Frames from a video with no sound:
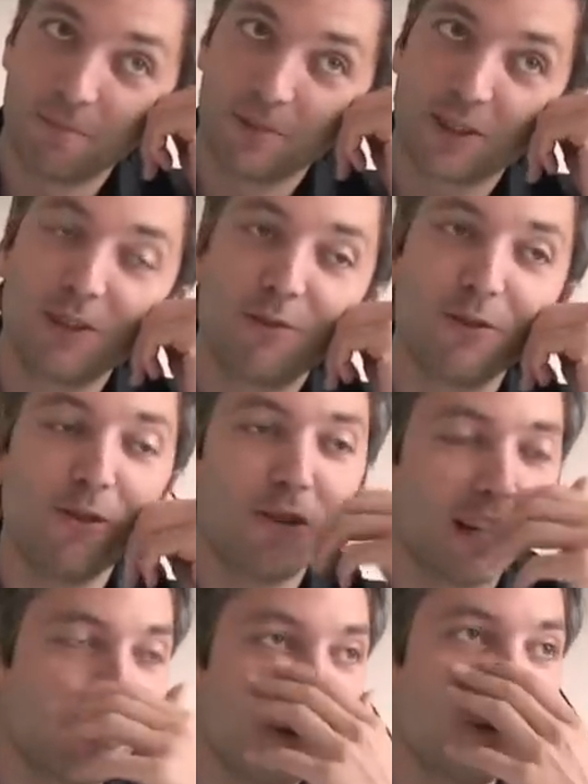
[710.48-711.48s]
So if you
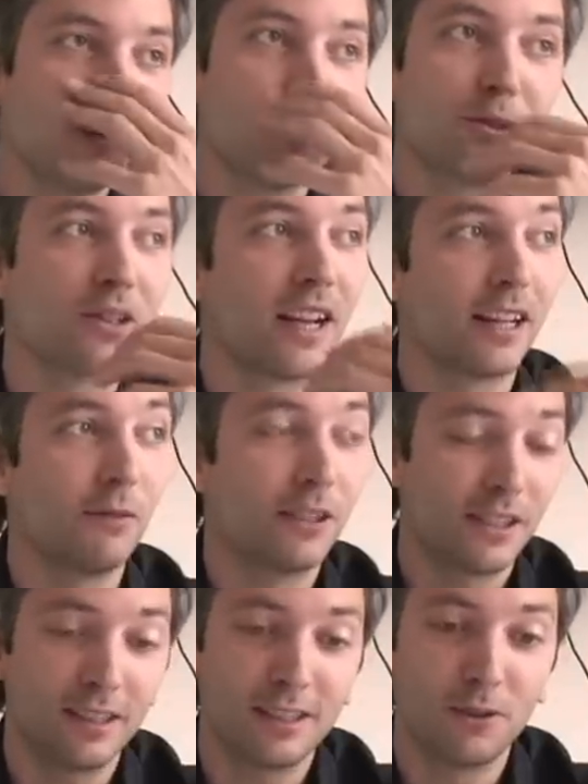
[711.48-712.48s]
look at all those, like, we
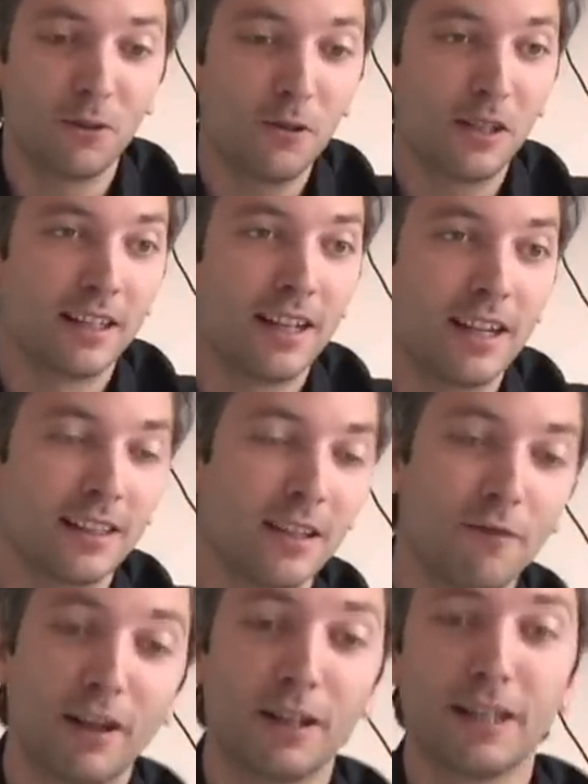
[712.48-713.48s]
started to look at that,
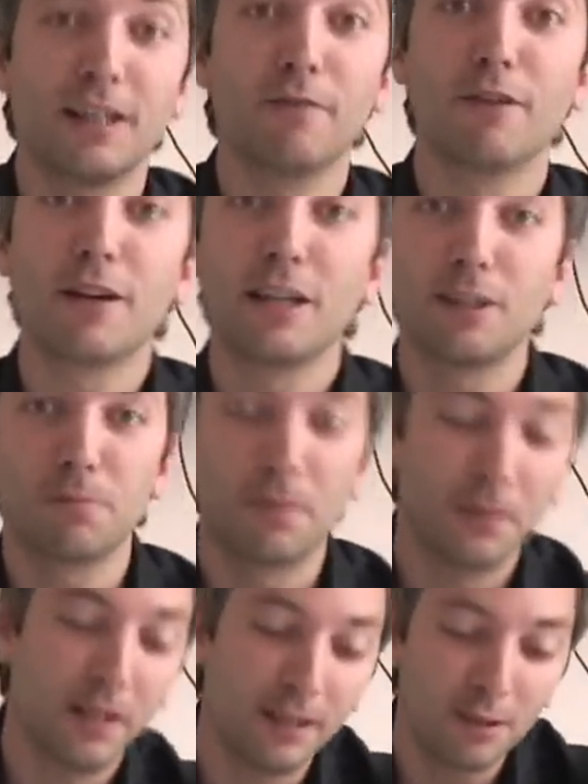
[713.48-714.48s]
and we're getting very
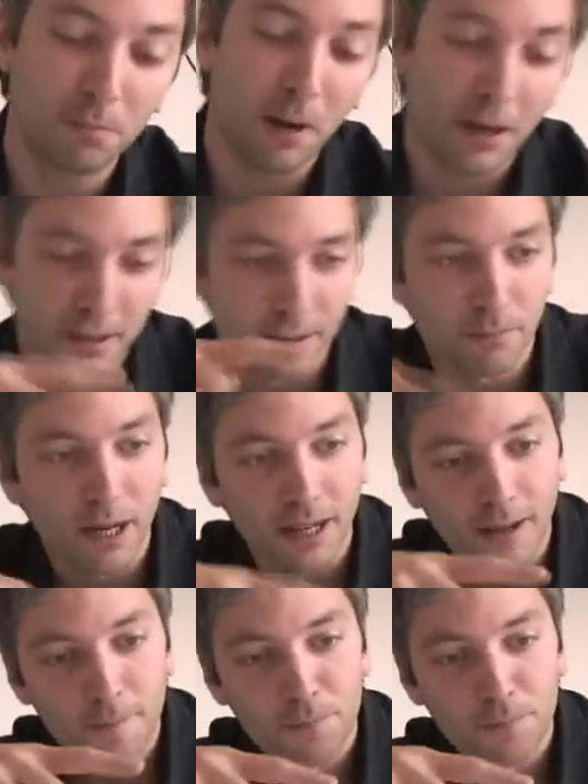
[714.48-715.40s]
inspired by